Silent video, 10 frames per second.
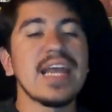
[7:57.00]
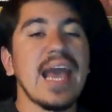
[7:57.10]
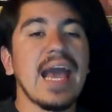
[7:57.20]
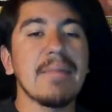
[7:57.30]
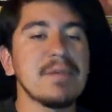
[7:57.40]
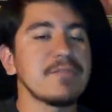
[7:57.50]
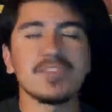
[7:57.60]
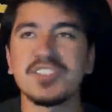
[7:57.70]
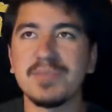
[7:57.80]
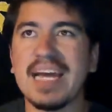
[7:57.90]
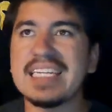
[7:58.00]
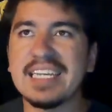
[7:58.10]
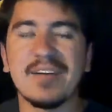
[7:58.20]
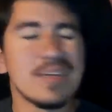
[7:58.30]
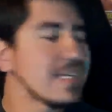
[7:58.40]
happen for
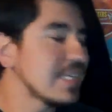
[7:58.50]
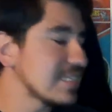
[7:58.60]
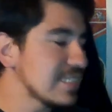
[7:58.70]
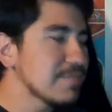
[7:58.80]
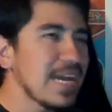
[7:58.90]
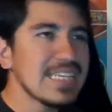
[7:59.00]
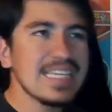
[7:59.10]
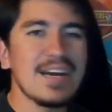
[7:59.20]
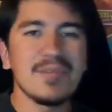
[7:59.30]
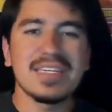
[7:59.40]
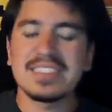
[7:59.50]
SmackDown. And that SmackDown